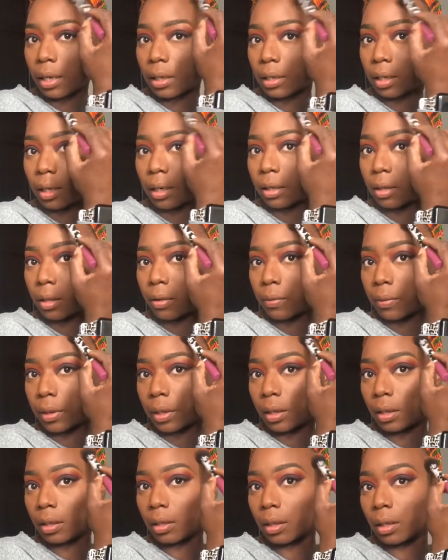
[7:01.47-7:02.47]
kind of like a
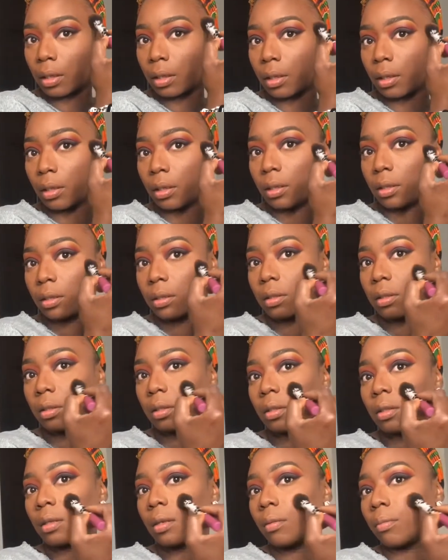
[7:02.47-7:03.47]
3, like this,
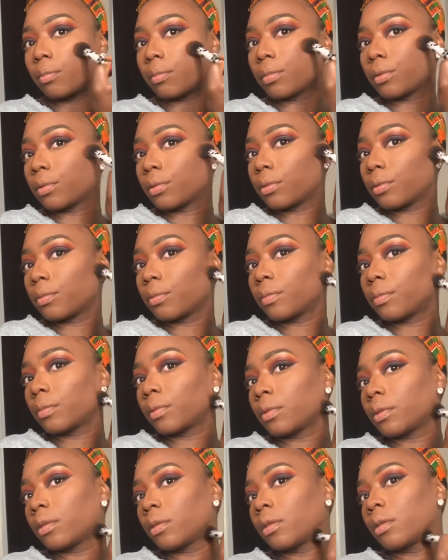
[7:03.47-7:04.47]
boom,
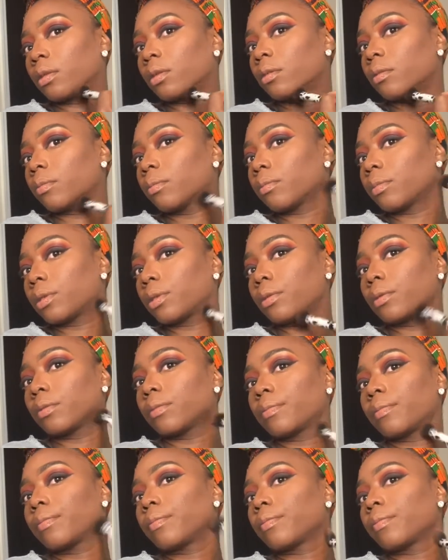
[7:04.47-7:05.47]

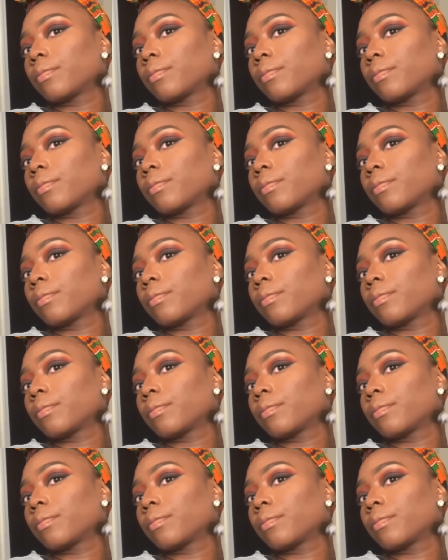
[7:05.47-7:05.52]
boom.